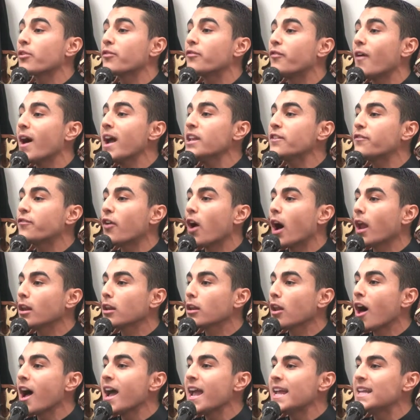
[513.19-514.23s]
fight for
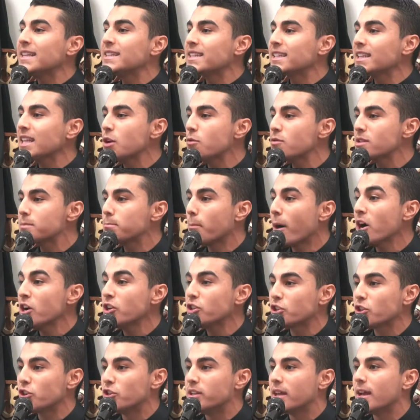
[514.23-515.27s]
Allah until he was
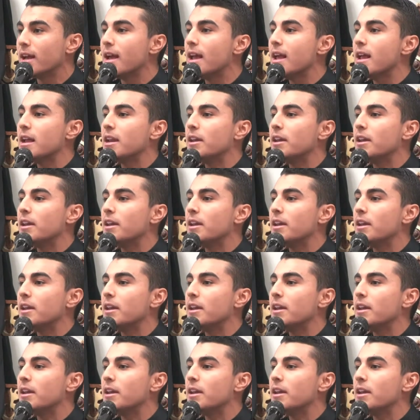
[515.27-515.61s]
martyred.